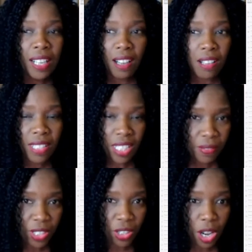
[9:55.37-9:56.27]
Can't see if
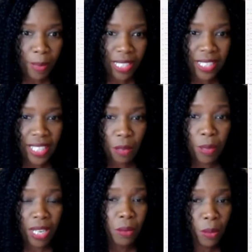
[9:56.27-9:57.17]
you're commenting now,
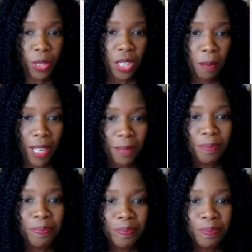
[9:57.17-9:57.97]
but I will come back.